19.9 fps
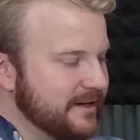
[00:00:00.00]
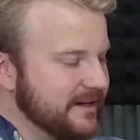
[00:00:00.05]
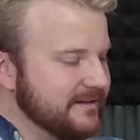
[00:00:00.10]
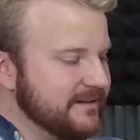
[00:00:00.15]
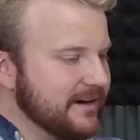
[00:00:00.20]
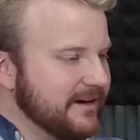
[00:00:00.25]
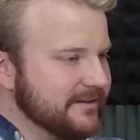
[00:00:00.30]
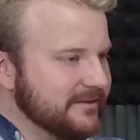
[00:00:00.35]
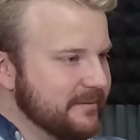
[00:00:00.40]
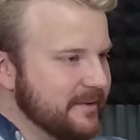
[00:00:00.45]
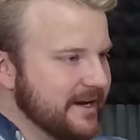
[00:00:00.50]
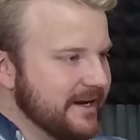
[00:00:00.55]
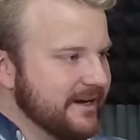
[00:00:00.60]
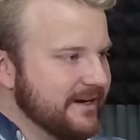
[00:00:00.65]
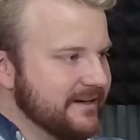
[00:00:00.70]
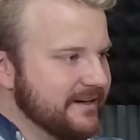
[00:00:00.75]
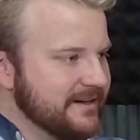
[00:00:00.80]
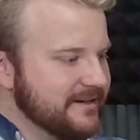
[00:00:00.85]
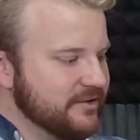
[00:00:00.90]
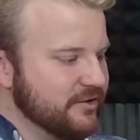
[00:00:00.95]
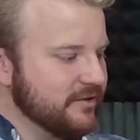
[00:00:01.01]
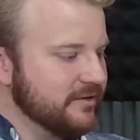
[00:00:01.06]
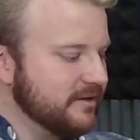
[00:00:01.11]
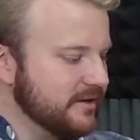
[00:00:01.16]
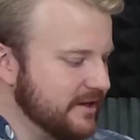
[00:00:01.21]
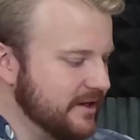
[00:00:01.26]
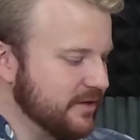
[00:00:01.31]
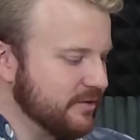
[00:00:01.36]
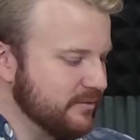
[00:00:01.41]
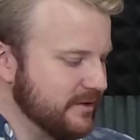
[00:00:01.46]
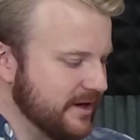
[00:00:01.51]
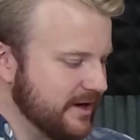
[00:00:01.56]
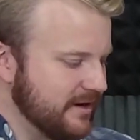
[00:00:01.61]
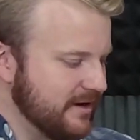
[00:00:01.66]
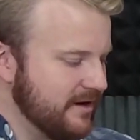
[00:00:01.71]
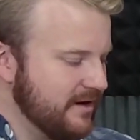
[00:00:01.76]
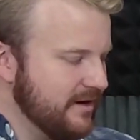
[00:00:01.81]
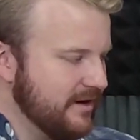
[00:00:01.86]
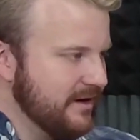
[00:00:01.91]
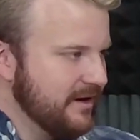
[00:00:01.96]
he talks about in his early career